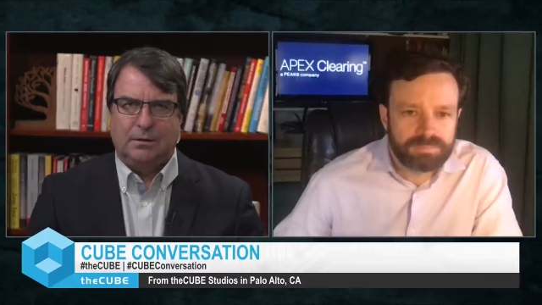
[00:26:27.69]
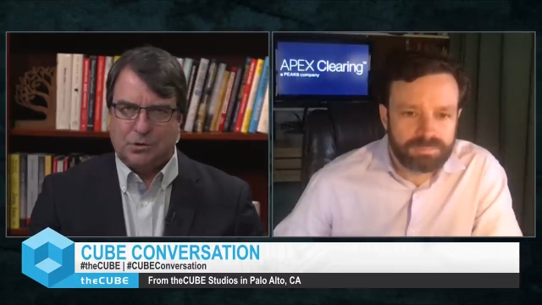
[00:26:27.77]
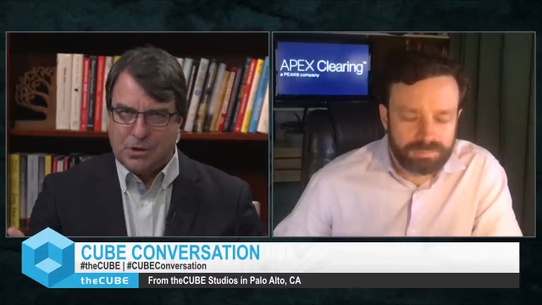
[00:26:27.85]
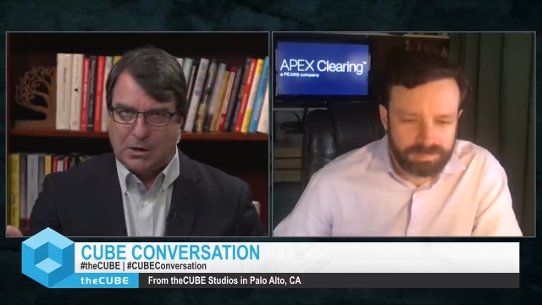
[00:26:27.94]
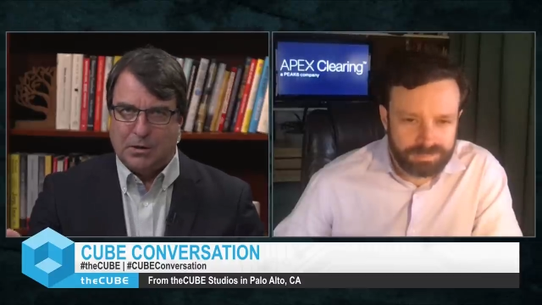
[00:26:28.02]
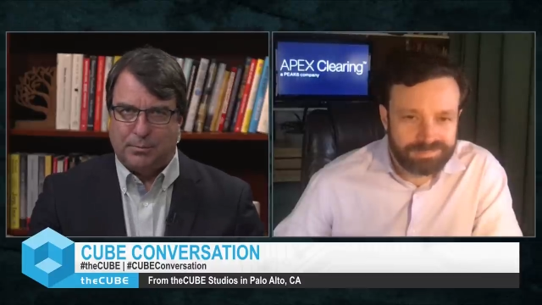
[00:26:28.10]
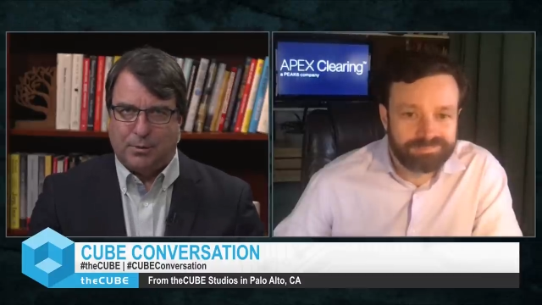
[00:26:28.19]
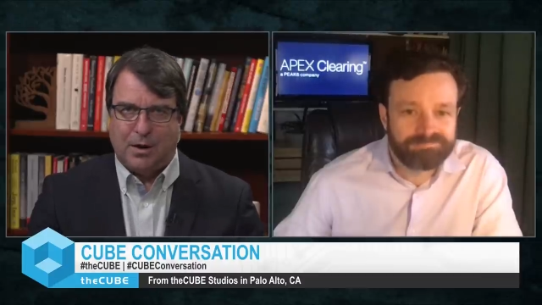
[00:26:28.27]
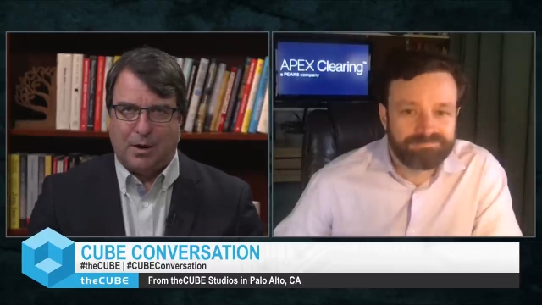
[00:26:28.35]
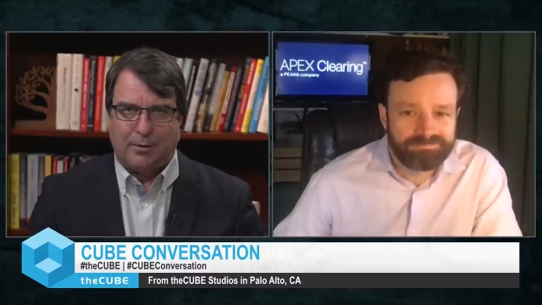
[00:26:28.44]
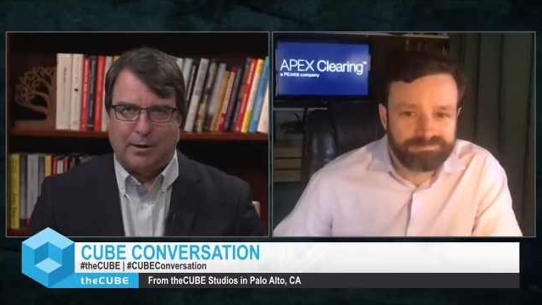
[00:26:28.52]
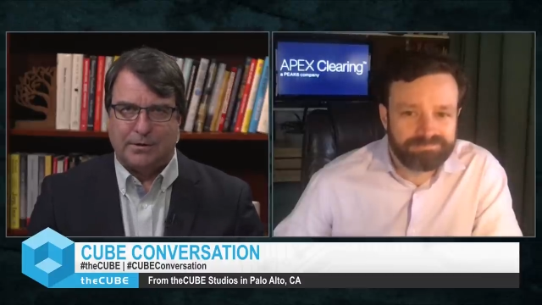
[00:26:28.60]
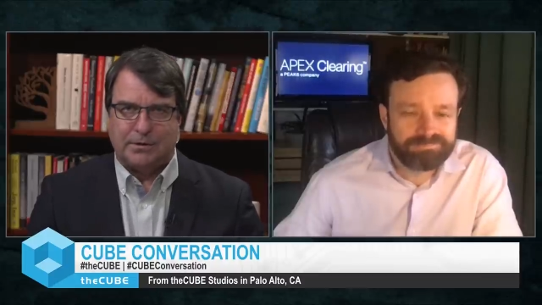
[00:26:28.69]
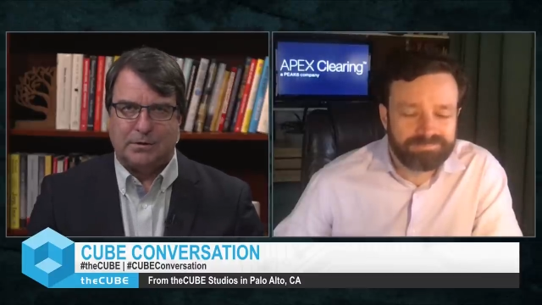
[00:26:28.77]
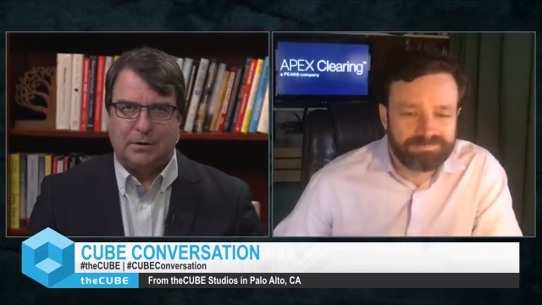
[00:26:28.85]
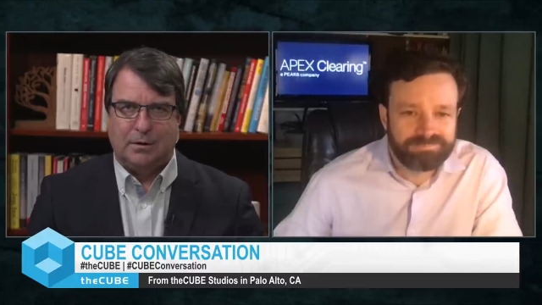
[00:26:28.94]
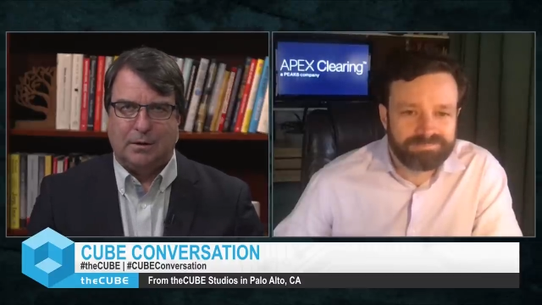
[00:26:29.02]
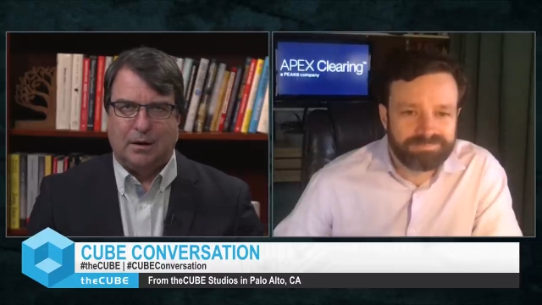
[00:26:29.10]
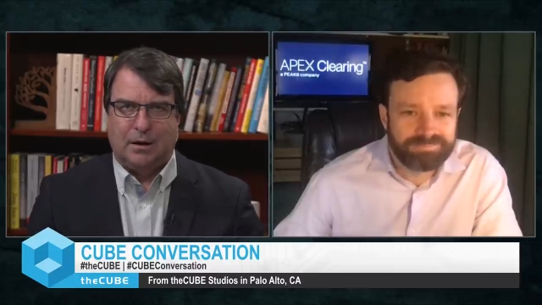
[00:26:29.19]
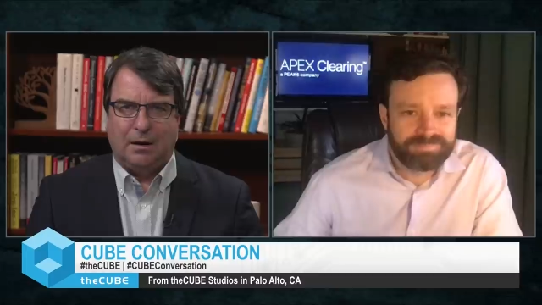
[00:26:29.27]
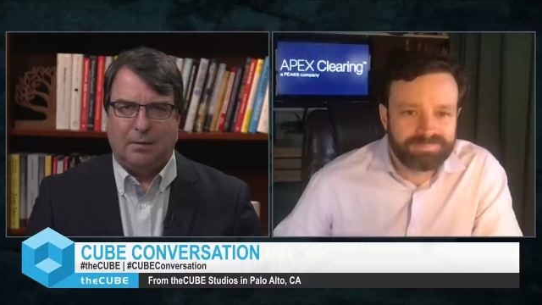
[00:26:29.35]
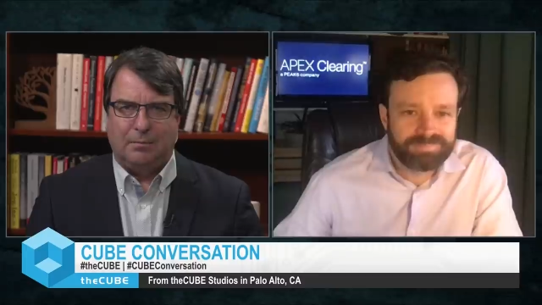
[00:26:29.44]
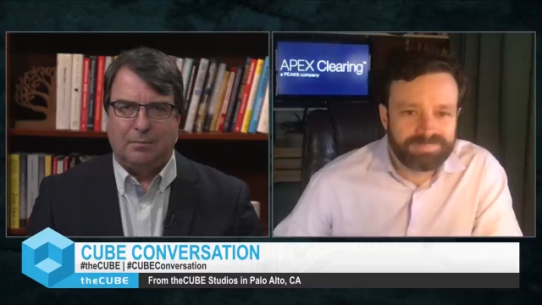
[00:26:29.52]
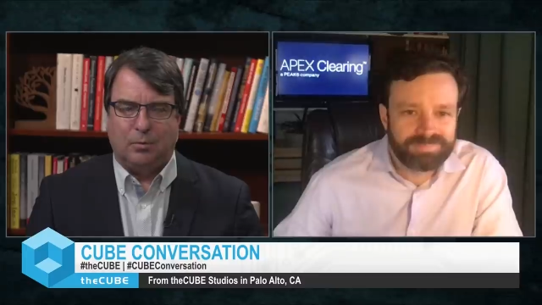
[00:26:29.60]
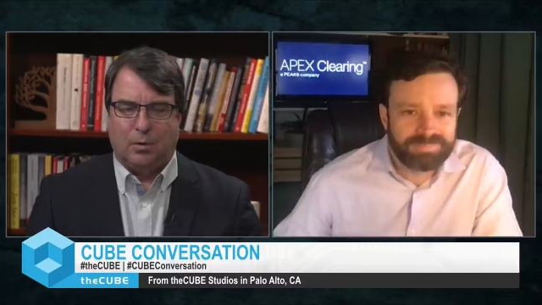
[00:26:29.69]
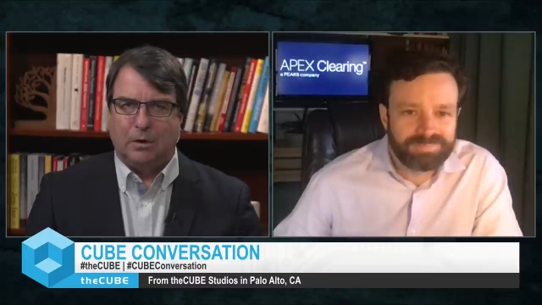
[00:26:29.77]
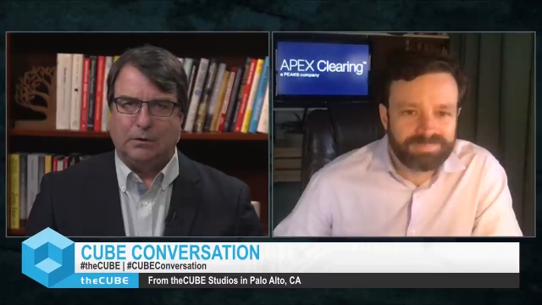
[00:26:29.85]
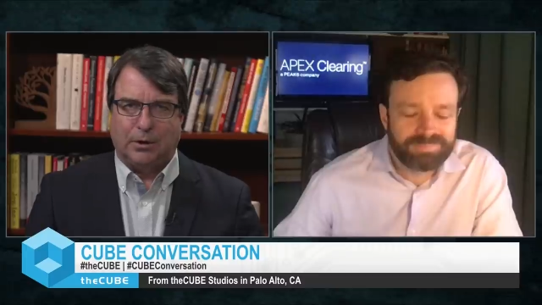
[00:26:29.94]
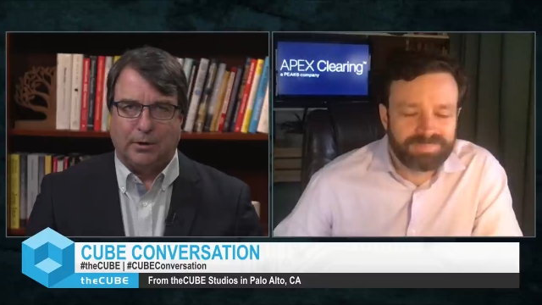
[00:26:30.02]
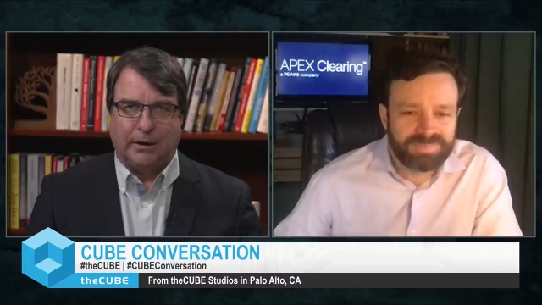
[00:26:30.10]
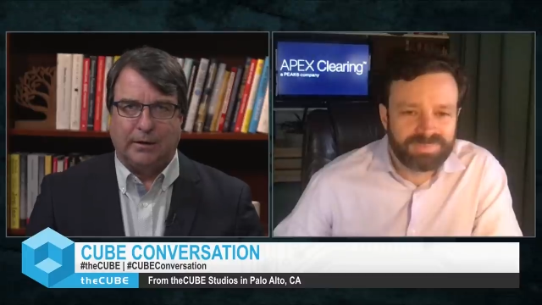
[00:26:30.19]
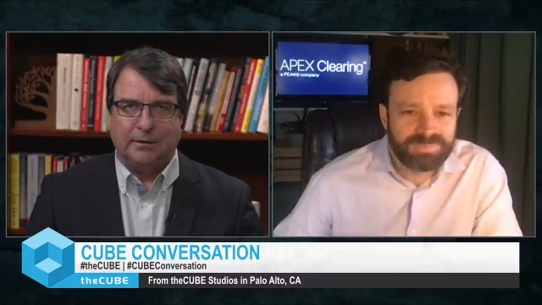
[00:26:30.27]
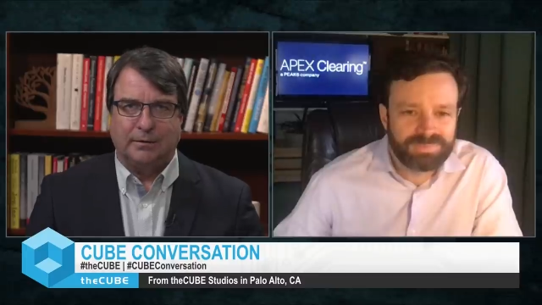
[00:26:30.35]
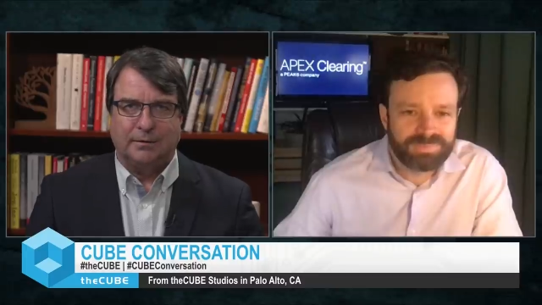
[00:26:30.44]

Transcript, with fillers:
Speaker 1: check your progress. Um, we're all learning